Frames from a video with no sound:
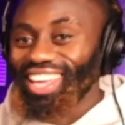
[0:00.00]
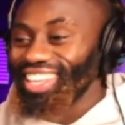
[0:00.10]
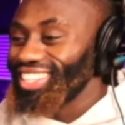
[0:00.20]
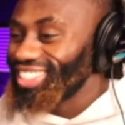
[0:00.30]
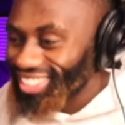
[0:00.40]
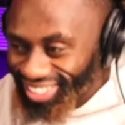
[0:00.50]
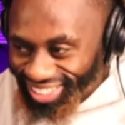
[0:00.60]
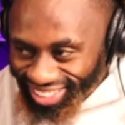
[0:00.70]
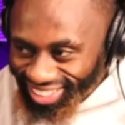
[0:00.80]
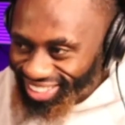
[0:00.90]
You.
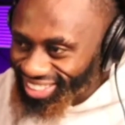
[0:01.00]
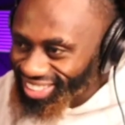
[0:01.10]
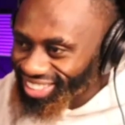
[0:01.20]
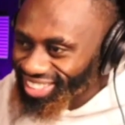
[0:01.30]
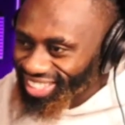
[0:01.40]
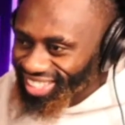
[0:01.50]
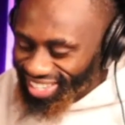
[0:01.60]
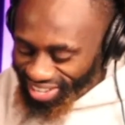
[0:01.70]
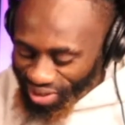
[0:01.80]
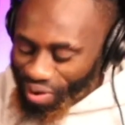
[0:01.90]

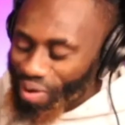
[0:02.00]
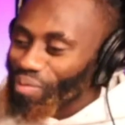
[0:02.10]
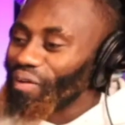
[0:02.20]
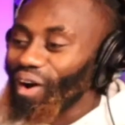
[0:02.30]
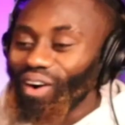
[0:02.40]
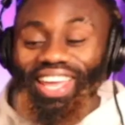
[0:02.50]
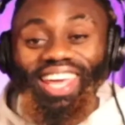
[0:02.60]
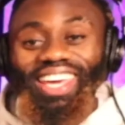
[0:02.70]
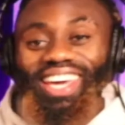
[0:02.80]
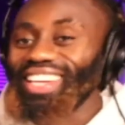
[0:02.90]
Bro, he
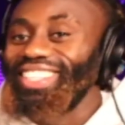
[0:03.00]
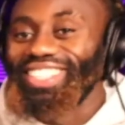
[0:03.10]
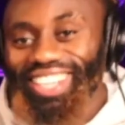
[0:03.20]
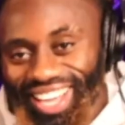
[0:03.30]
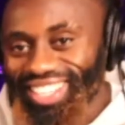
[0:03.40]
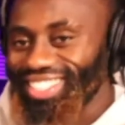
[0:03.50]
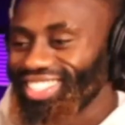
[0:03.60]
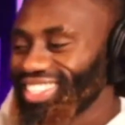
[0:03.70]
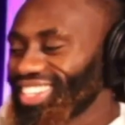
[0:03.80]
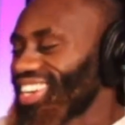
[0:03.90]
can dress.
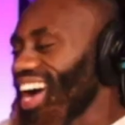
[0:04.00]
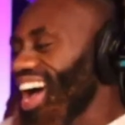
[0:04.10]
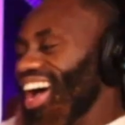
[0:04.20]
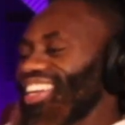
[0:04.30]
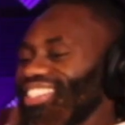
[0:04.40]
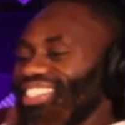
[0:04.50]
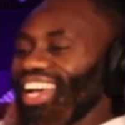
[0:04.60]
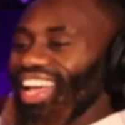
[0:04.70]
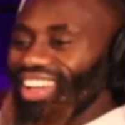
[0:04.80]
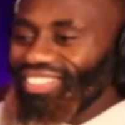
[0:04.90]
God
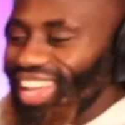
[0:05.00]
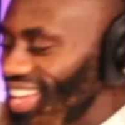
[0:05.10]
damn, man.